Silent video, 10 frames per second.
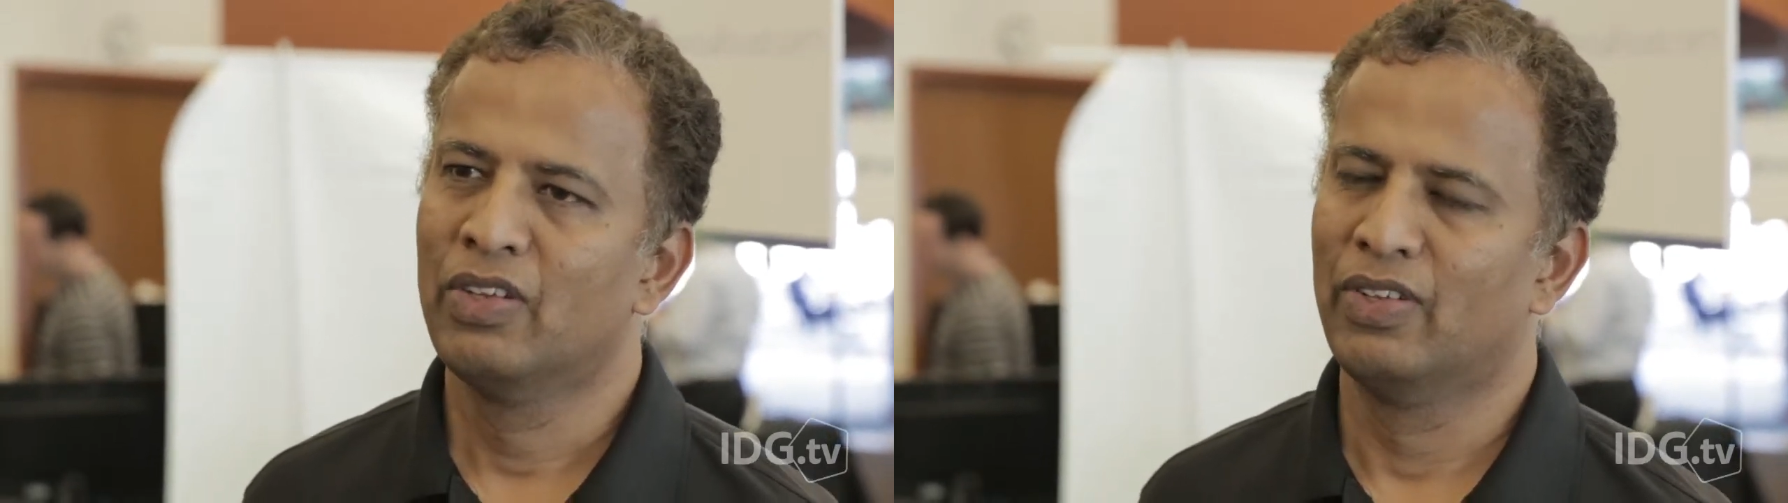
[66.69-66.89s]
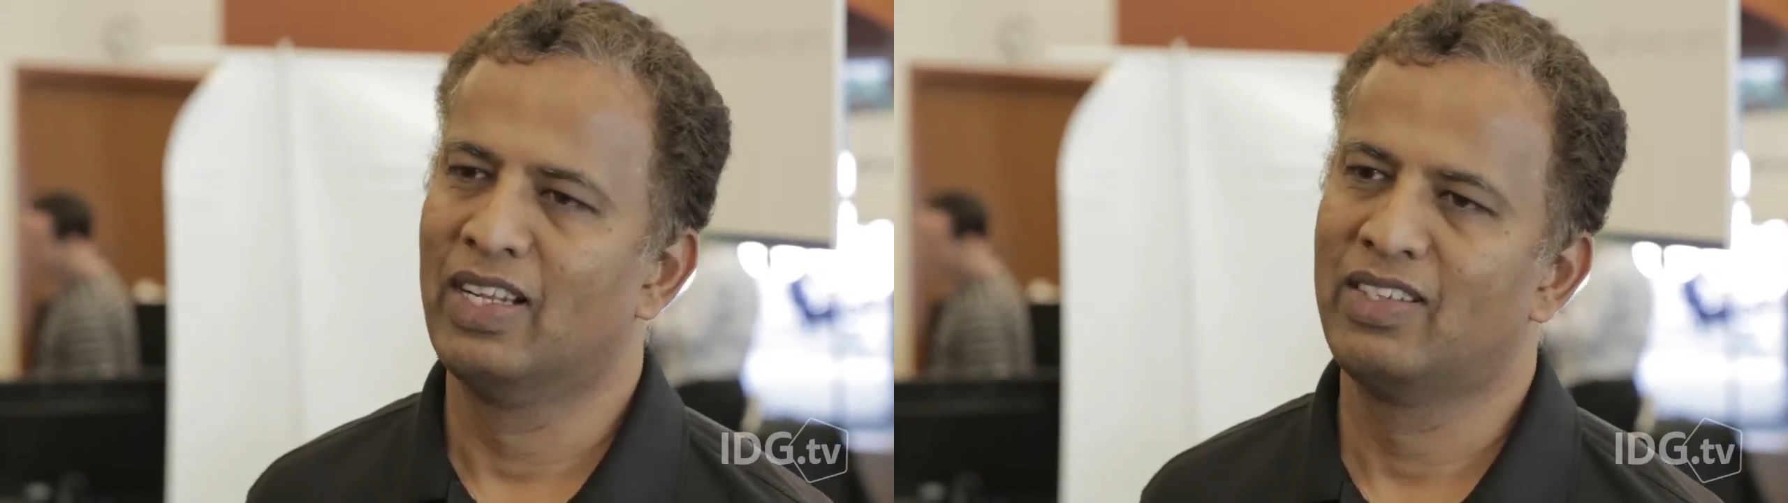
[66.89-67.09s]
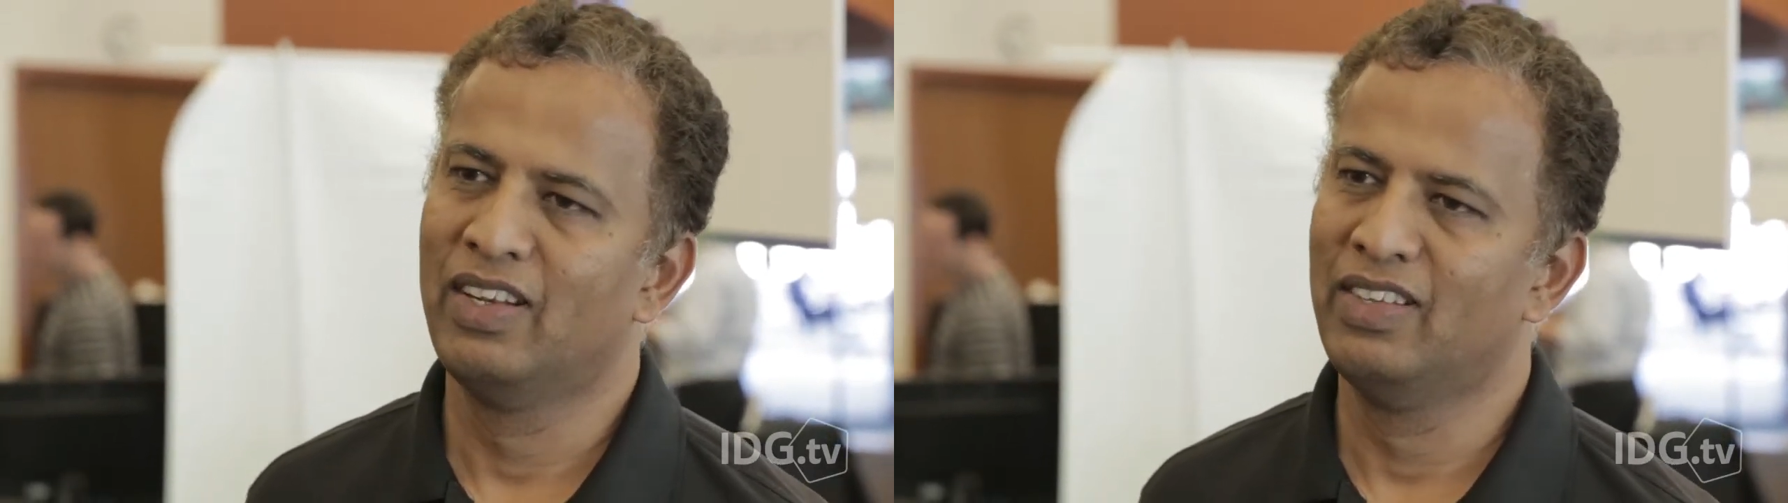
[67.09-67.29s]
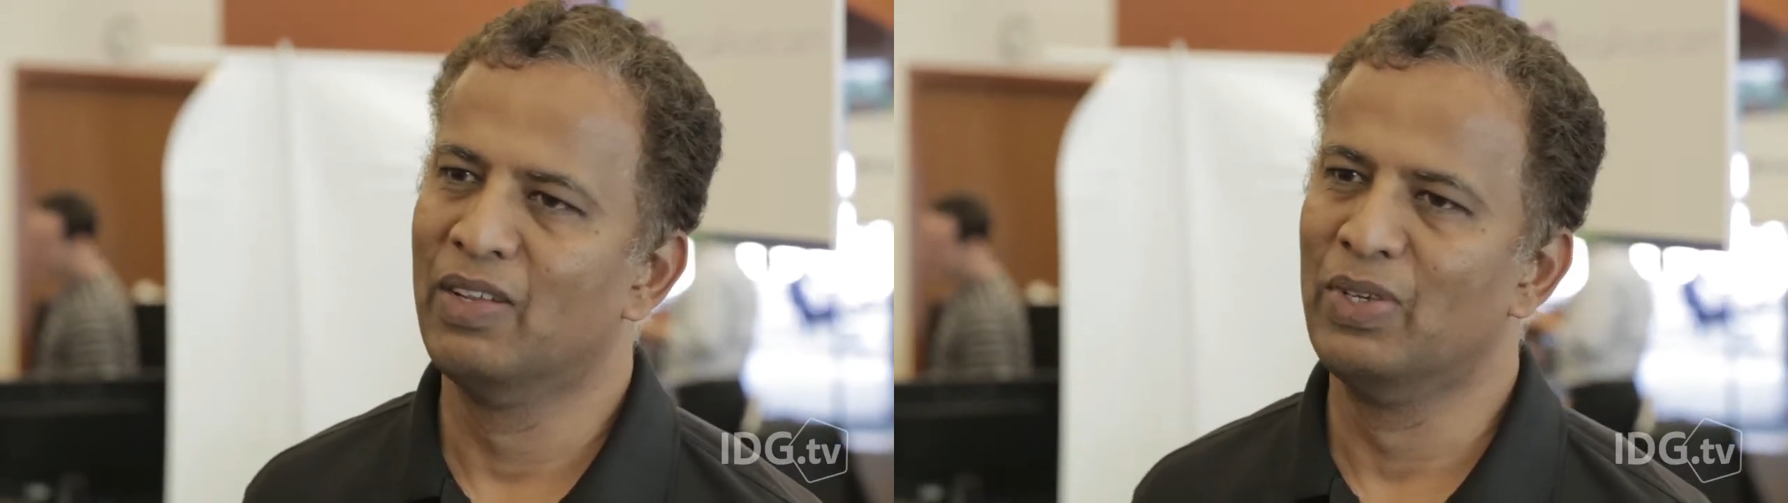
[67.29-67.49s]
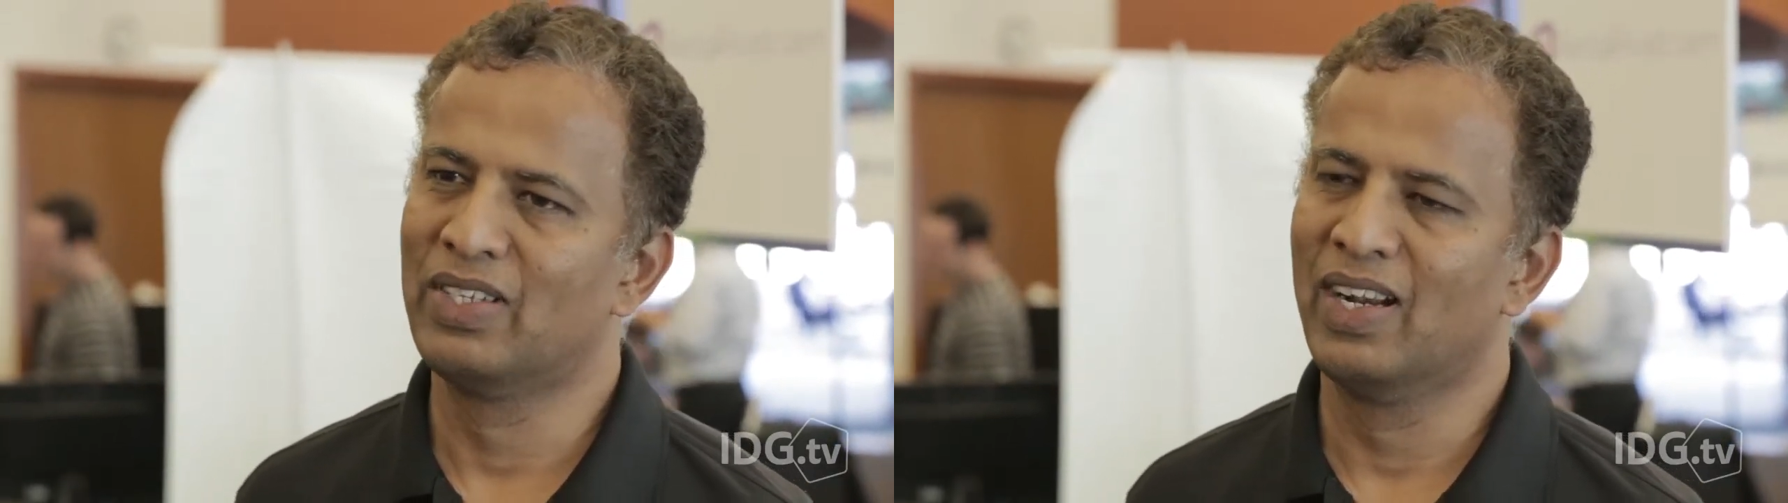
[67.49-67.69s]
That's the
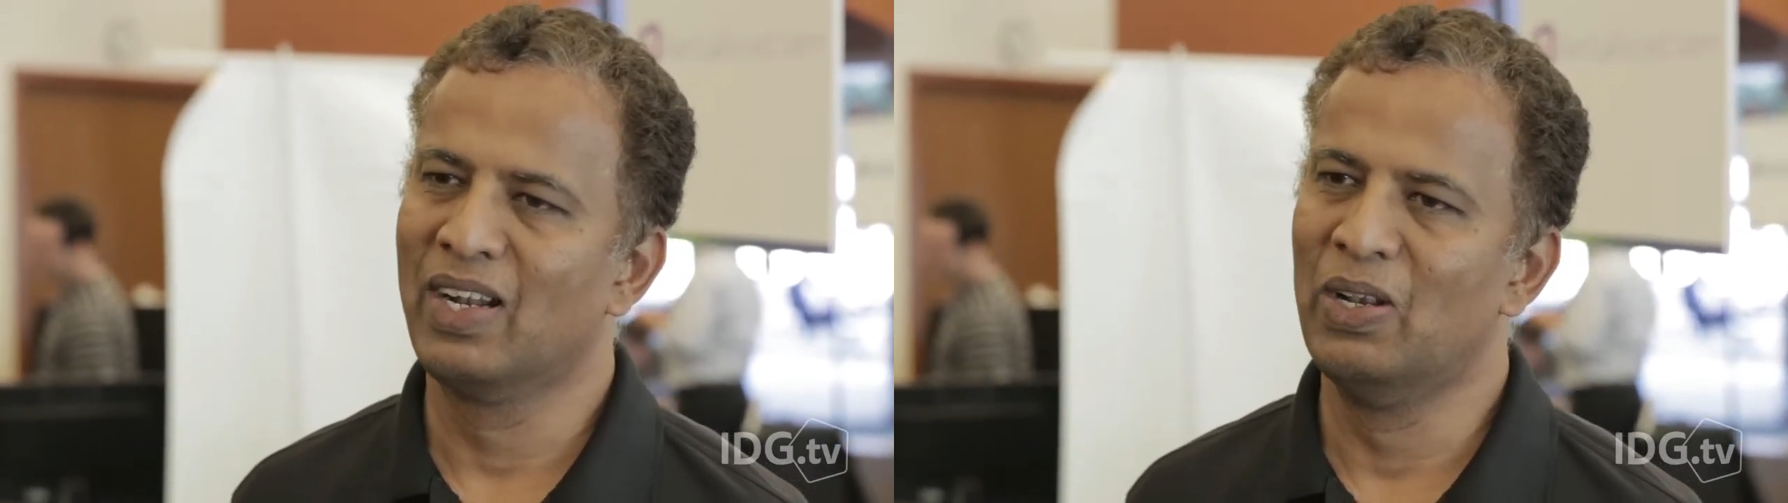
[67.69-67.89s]
reason we started